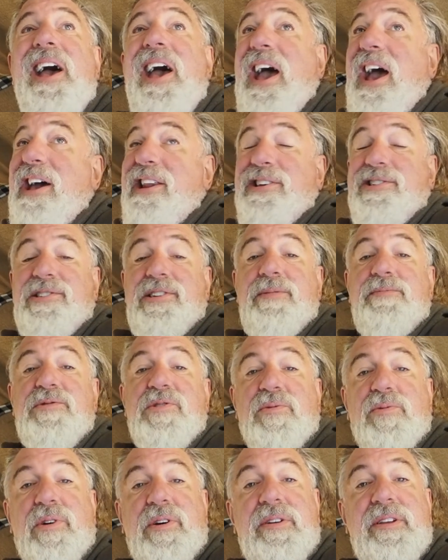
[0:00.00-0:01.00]
And it seems to
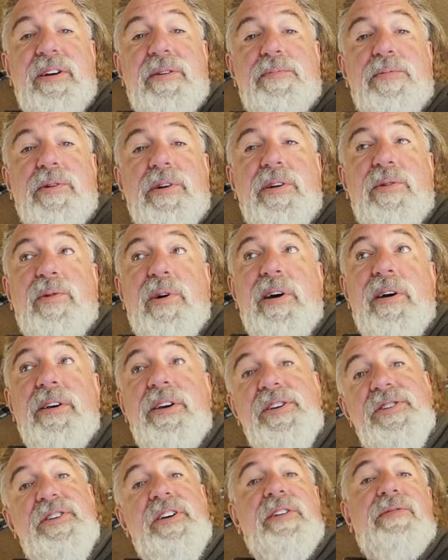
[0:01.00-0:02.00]
work there pretty well.
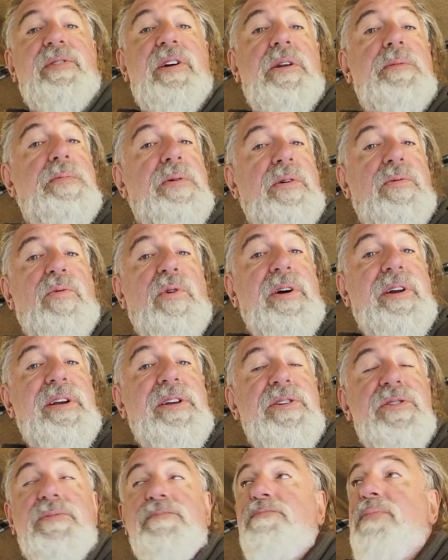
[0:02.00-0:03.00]
He's getting ready to put one in
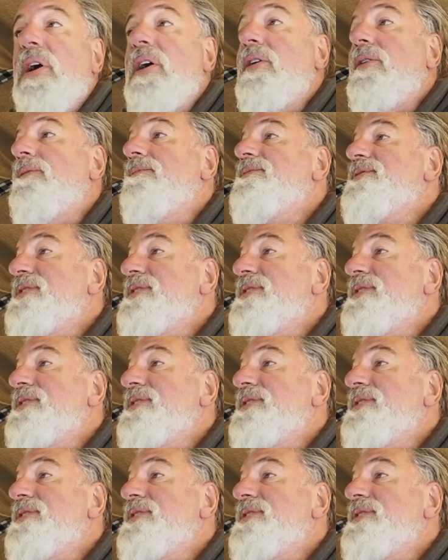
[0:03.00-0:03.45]
his boat.